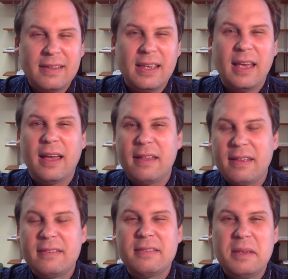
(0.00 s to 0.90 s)
yeah,
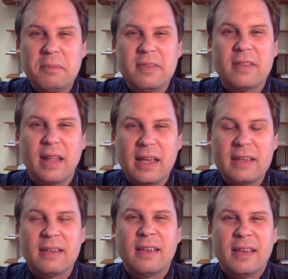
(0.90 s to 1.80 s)
it seems
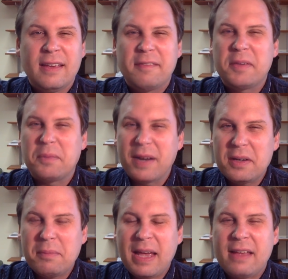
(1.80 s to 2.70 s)
like they're
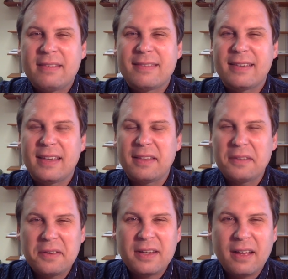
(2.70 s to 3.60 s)
wearing a mask and
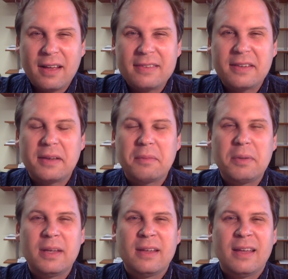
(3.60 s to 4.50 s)
they're in a hot tub.
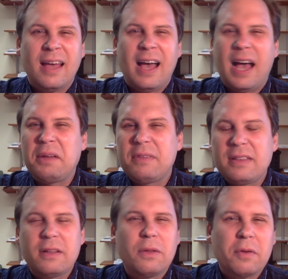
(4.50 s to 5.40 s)
I don't
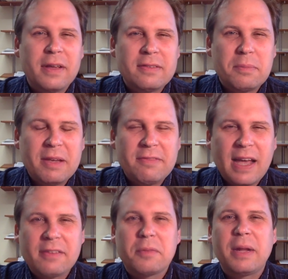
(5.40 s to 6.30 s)
think the chlorine's a big
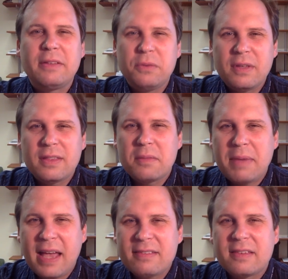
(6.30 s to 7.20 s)
factor, but I do think the
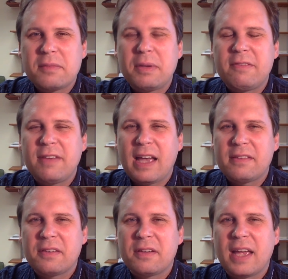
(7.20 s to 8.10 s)
mask is a big
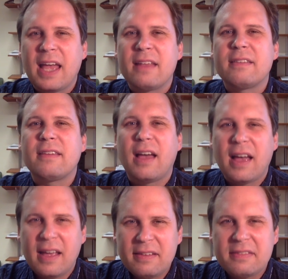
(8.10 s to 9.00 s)
factor, and
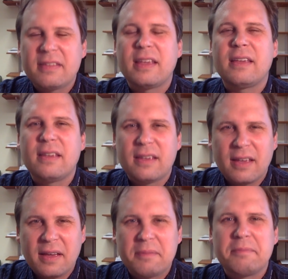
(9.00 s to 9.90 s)
I think
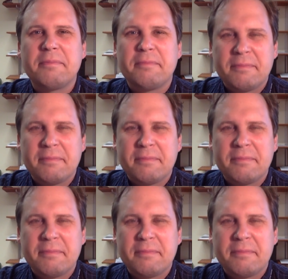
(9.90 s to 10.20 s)
um,